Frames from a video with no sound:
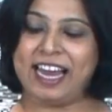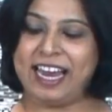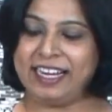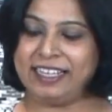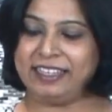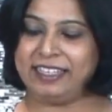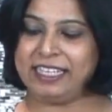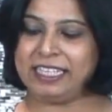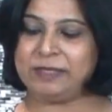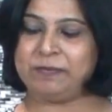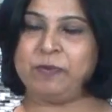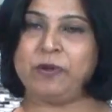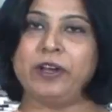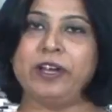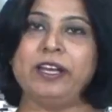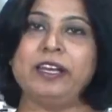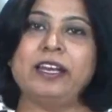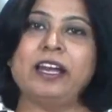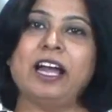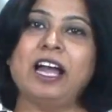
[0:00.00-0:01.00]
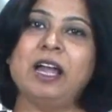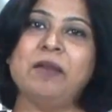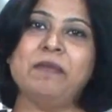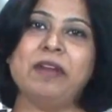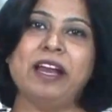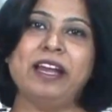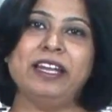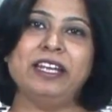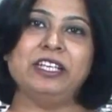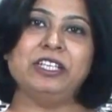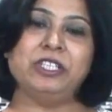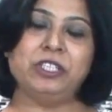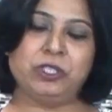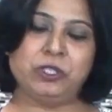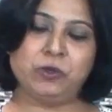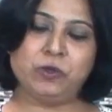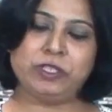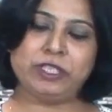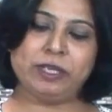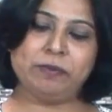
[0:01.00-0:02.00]
At this point, I am adding
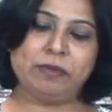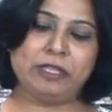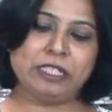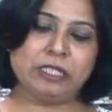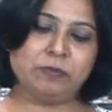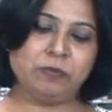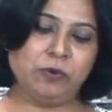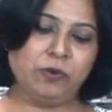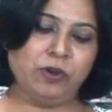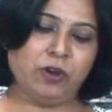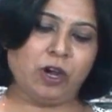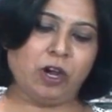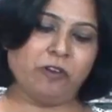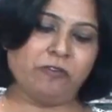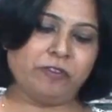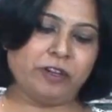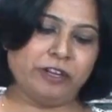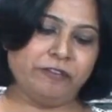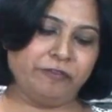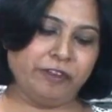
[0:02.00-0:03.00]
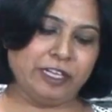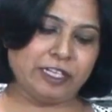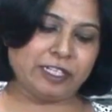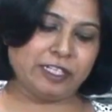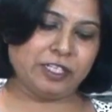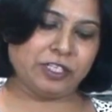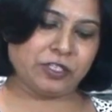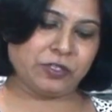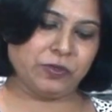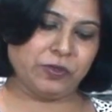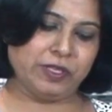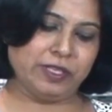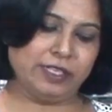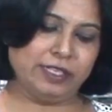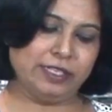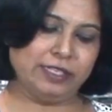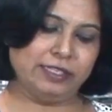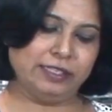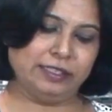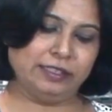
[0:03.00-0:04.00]
2 tablespoons of confectioner sugar